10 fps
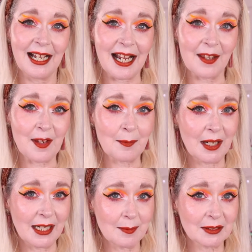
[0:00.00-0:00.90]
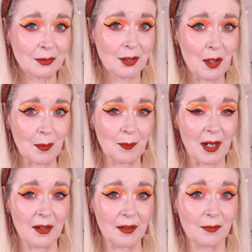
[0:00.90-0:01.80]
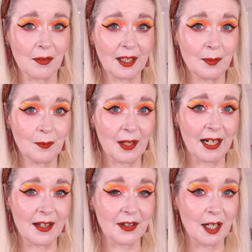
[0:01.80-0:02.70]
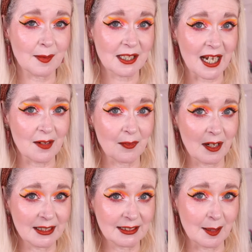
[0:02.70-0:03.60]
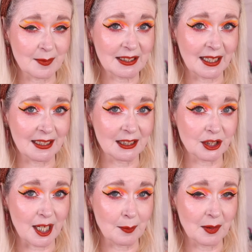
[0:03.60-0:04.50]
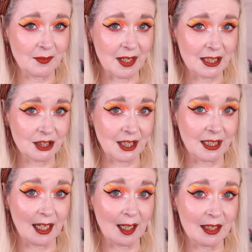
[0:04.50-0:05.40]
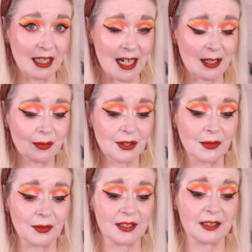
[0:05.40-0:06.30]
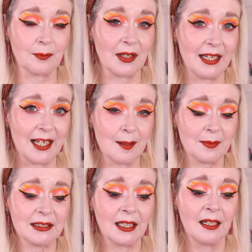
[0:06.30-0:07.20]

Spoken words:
And then my lips are a combo. I've gone in with an Urban Decay Vice lipstick in the shape of Version in the outer corners of my lips,